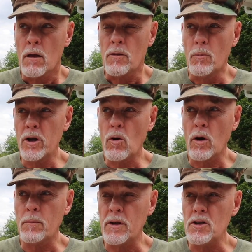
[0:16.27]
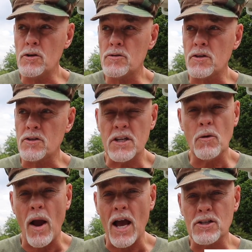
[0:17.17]
the Marine Corps had been using sea
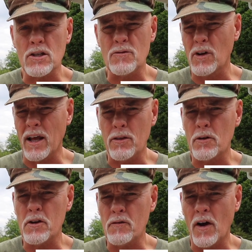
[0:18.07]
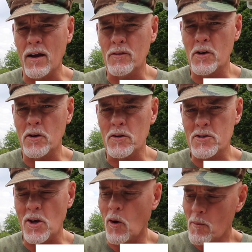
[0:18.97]
rations for like 35 years.
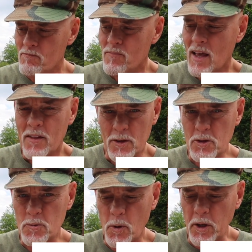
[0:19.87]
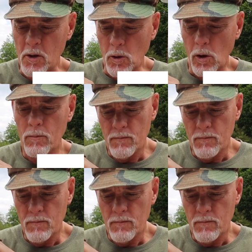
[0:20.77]
So this is pretty cool.